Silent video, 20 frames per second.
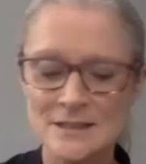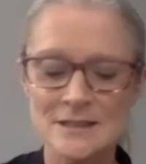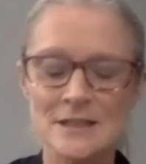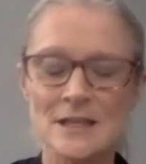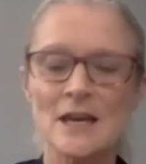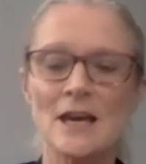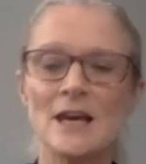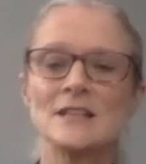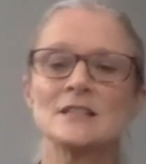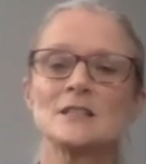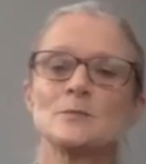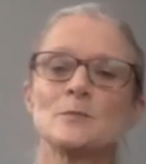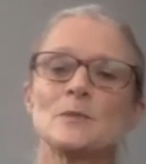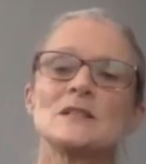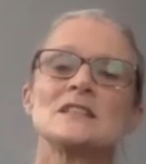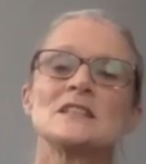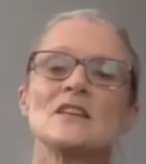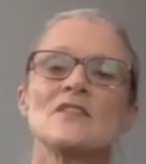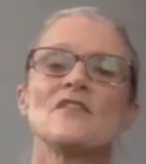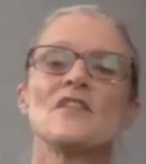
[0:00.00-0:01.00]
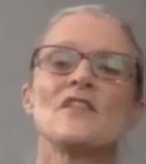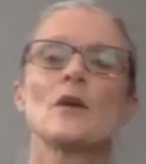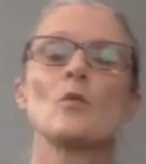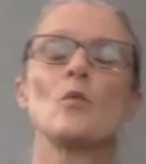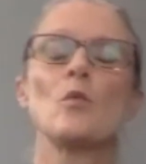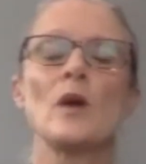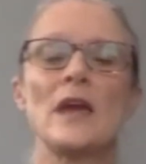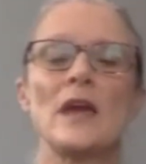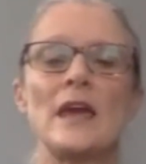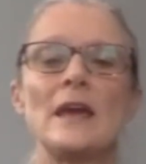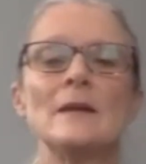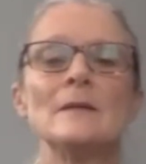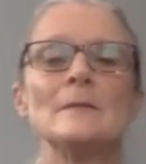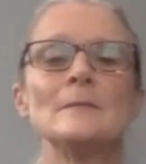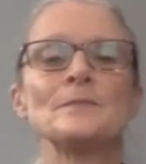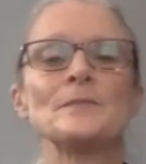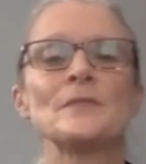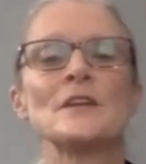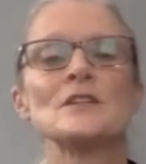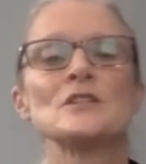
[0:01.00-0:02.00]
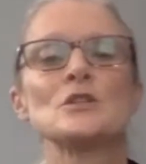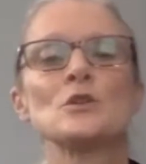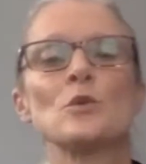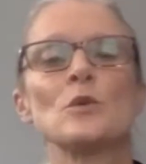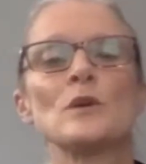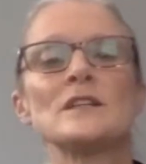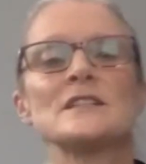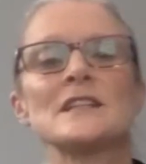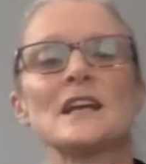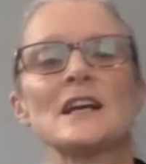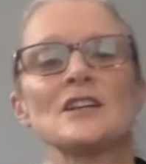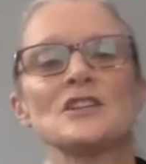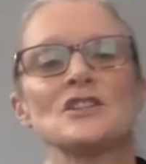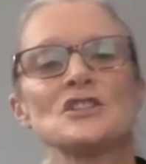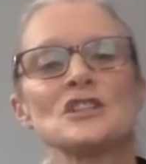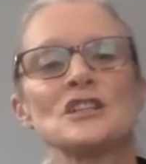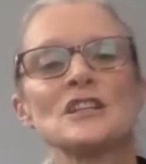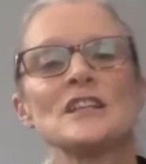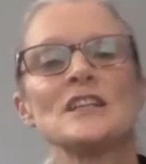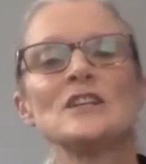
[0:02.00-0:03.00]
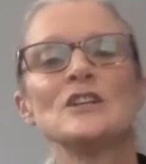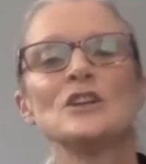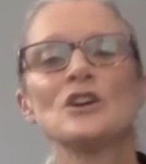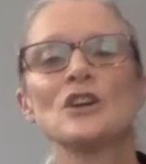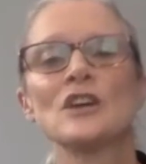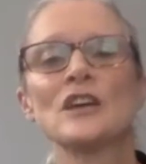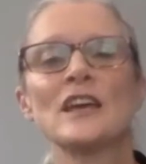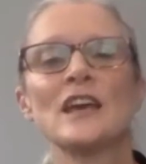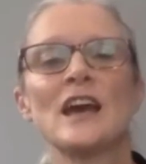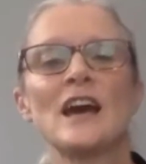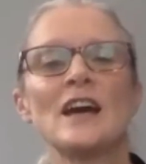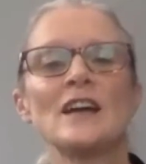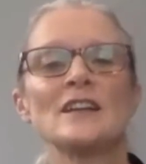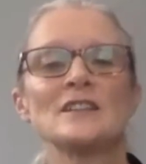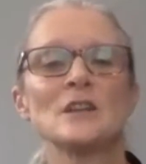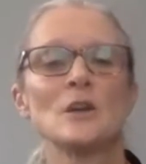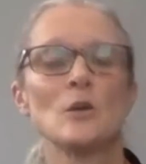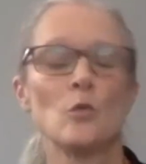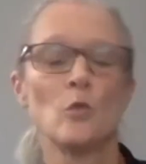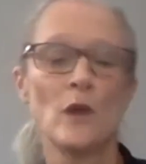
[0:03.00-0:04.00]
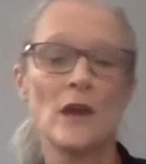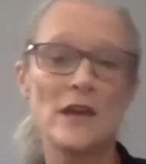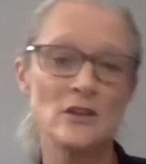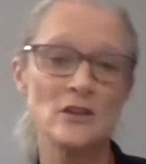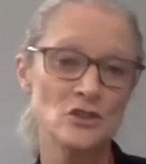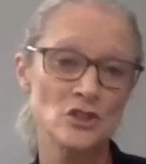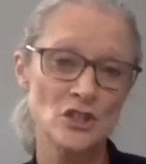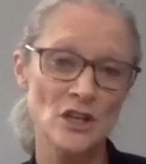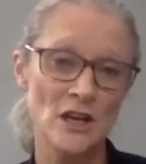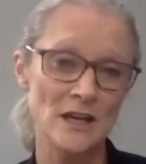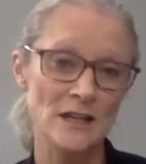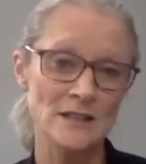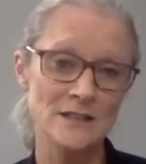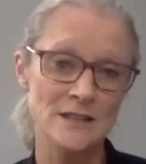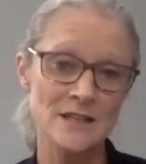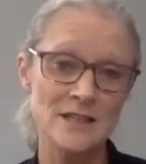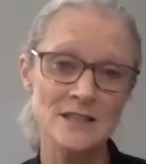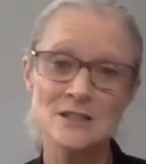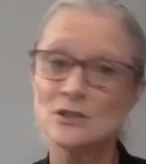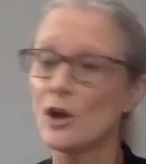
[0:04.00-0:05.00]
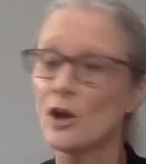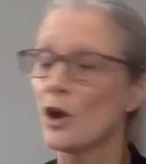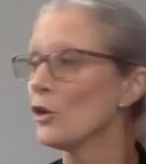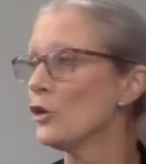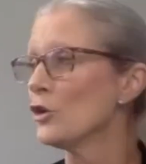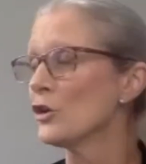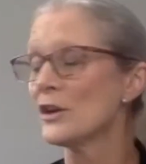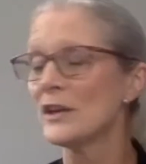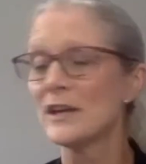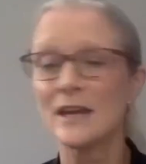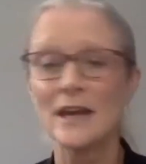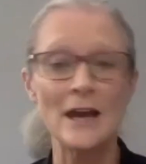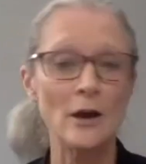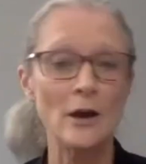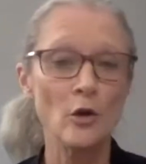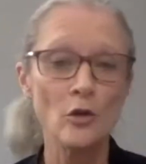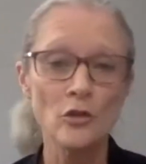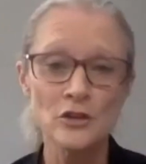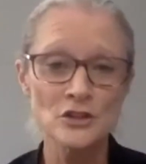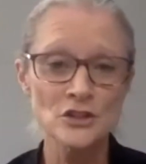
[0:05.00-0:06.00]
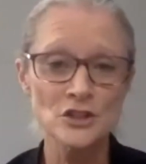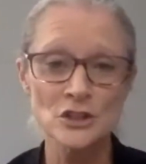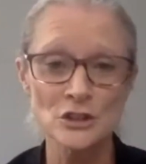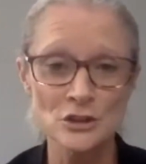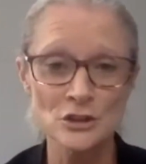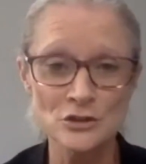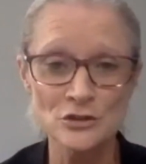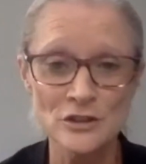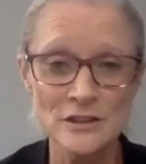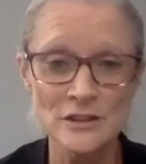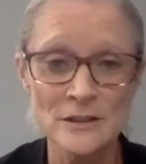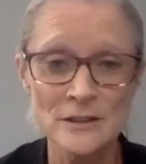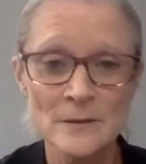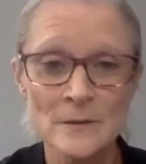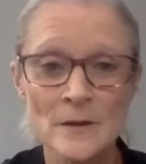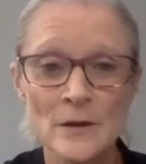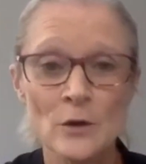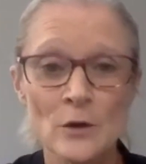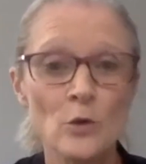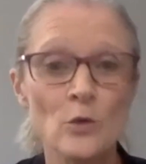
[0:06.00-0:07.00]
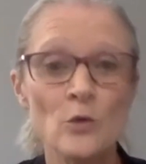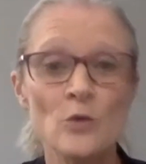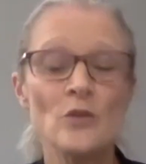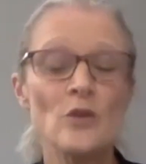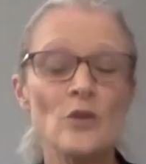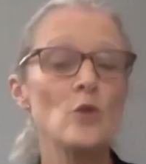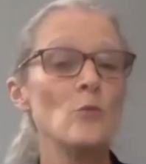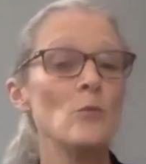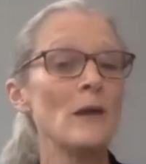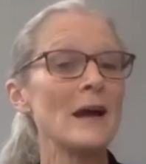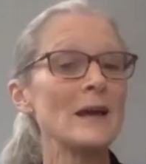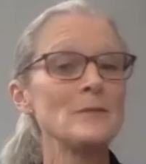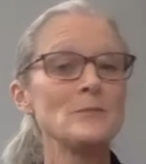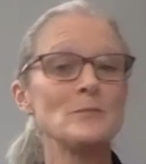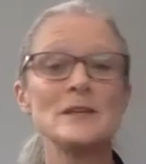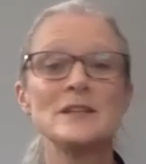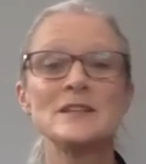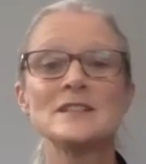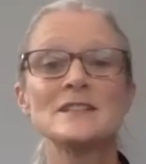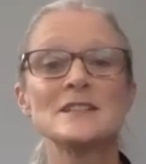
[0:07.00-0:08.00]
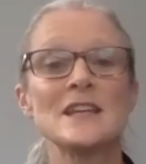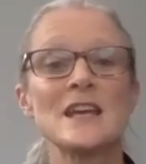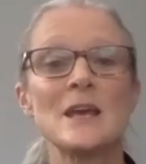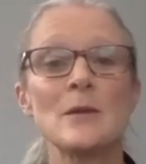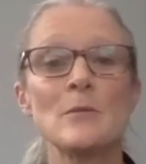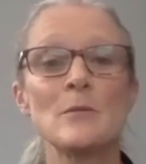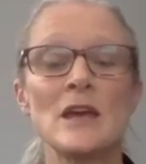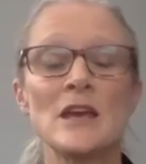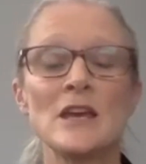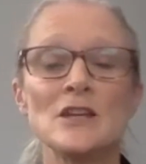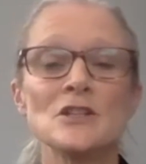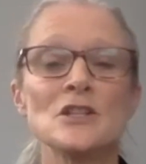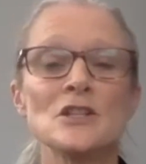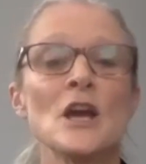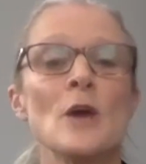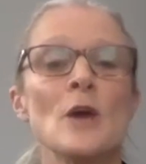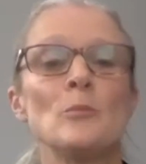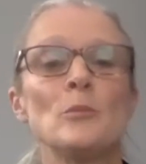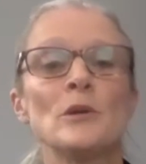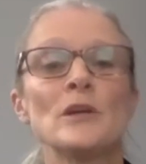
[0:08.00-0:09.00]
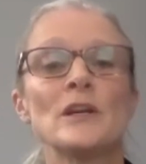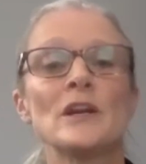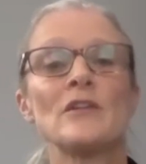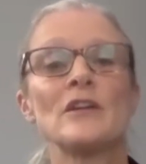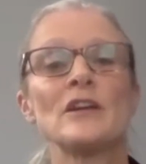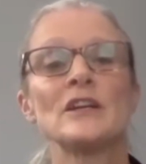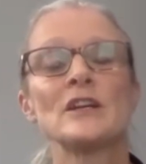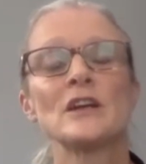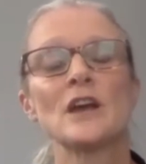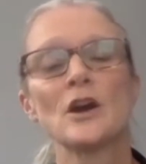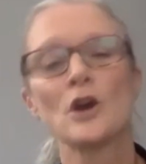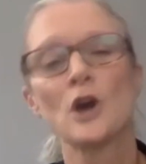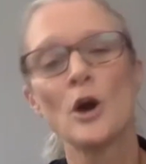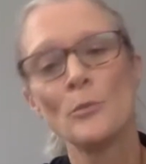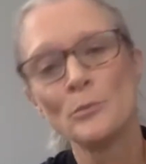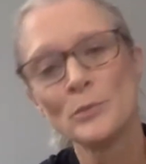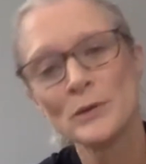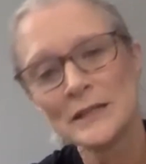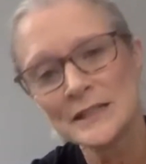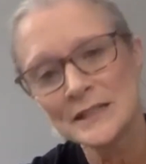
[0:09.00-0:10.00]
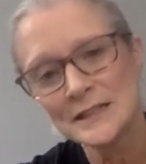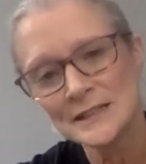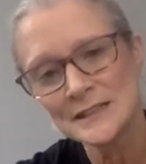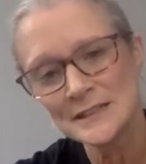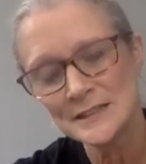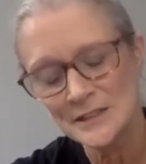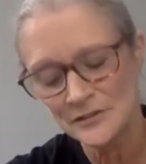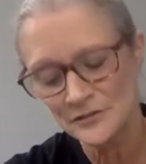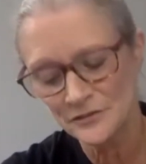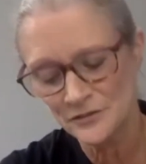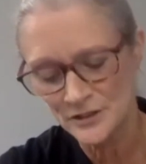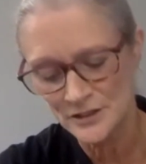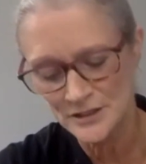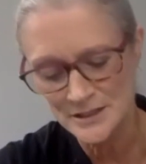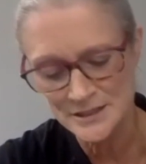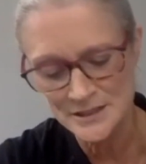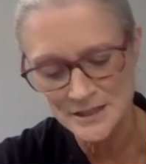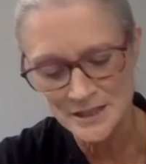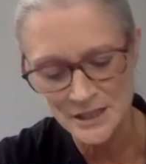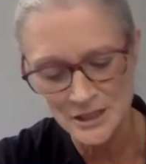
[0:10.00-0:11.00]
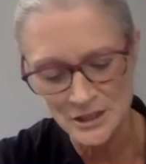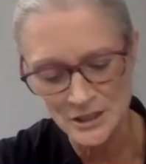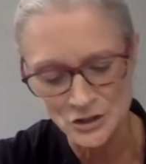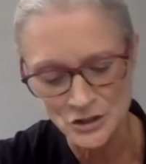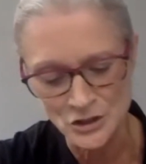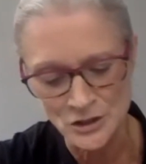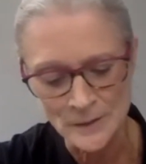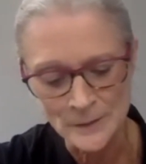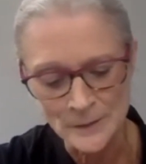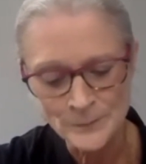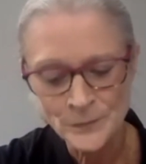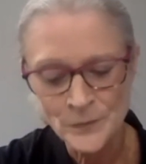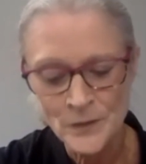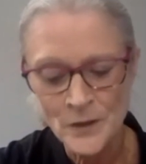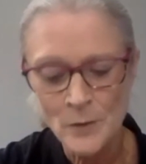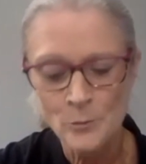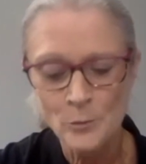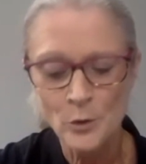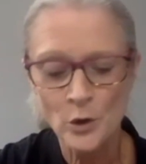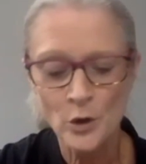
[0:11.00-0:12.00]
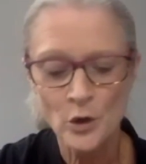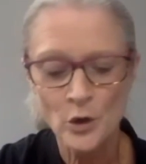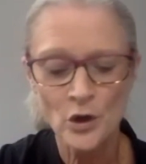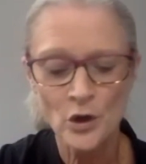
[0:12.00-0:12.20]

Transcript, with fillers: a specific way. So it's actually looking at where your child is, not looking at other children who, who might be the same age but are at a completely different stage. But